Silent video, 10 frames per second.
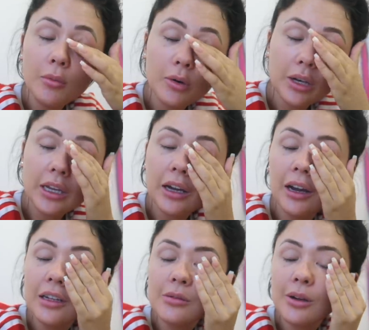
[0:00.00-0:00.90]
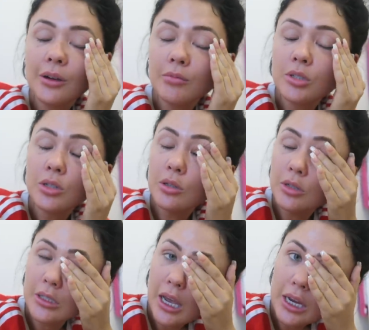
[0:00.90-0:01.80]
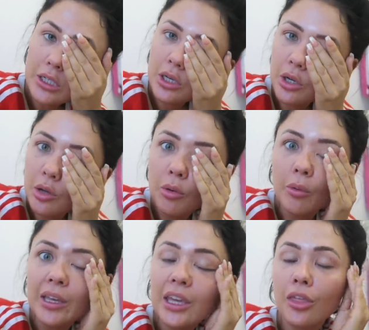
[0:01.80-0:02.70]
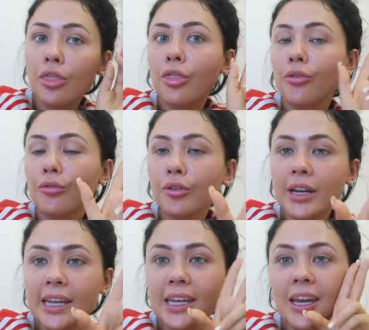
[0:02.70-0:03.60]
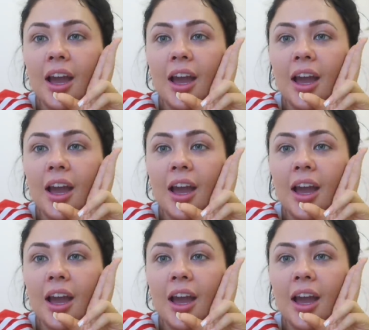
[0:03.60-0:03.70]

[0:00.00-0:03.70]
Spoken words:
Good morning, guys. Welcome to day two, week three.